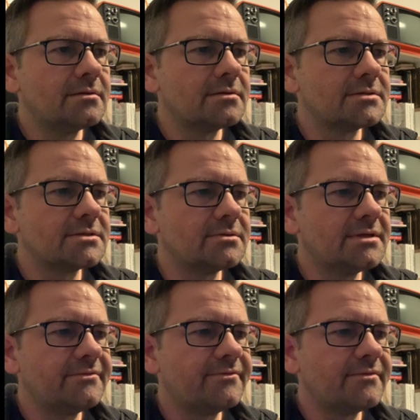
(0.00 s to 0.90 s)
So
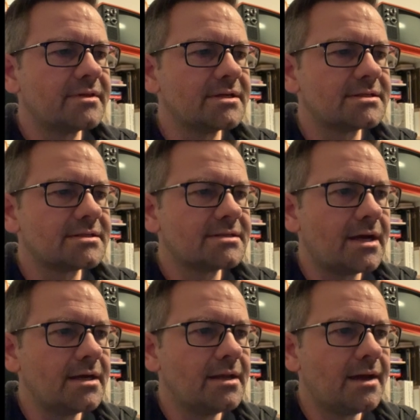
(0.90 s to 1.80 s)
if this
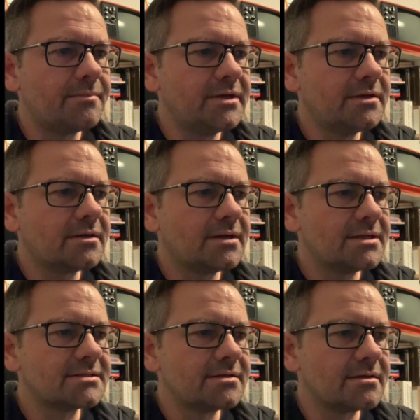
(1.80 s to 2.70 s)
tile up here
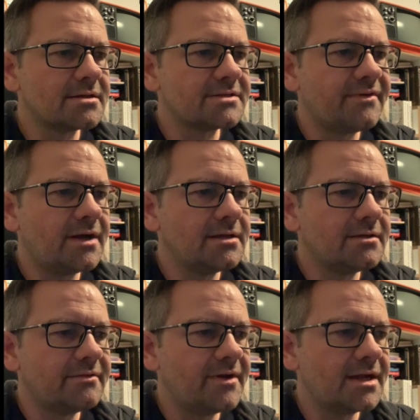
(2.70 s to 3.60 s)
has this
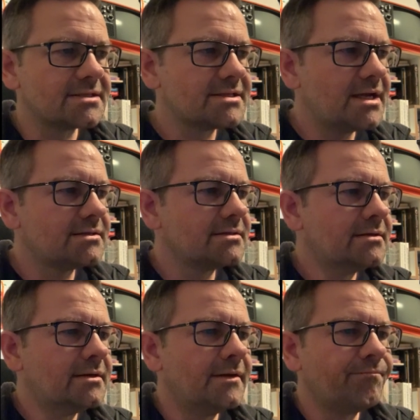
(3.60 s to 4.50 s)
flag set,
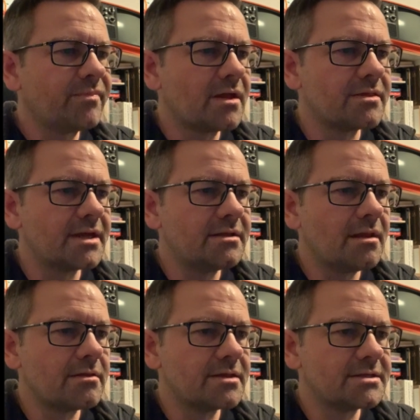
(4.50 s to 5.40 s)
then
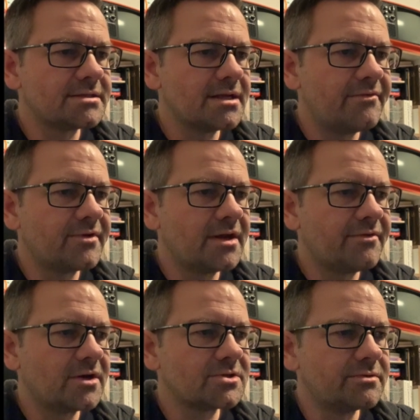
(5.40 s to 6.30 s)
this fget
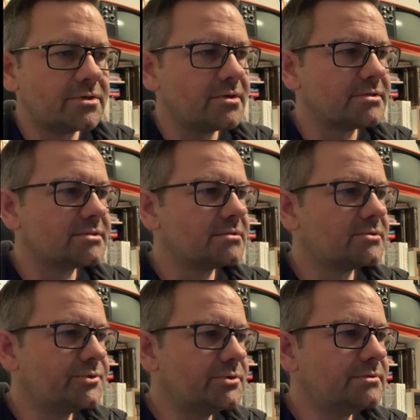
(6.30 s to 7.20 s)
function returns
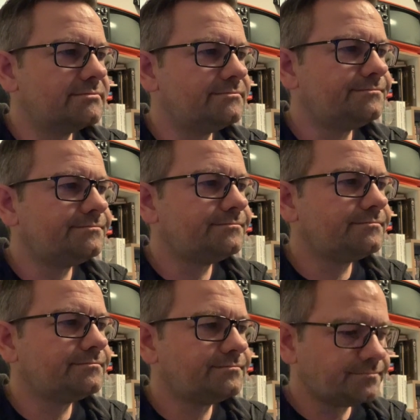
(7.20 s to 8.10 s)
true.
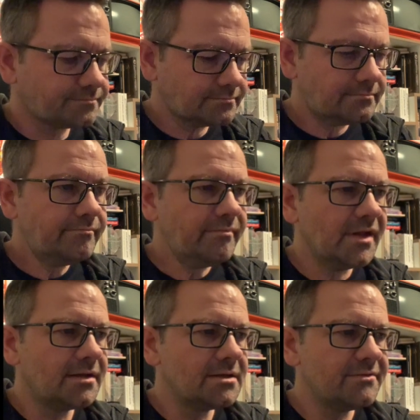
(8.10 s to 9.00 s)

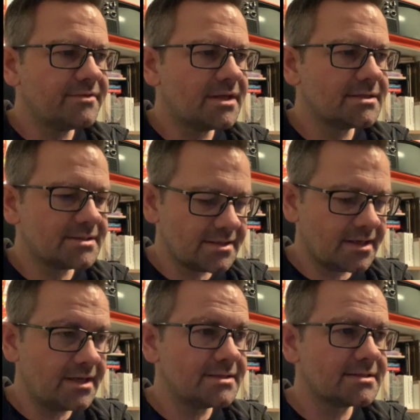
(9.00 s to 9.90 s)
And if that is the
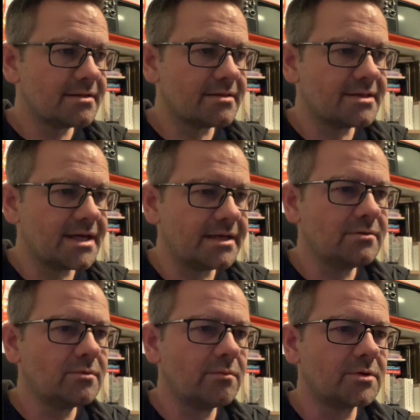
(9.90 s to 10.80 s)
case, then
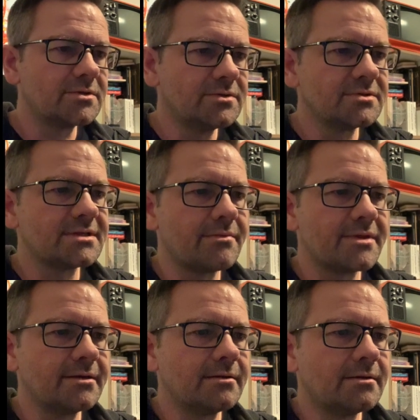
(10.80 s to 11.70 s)
we want to do something.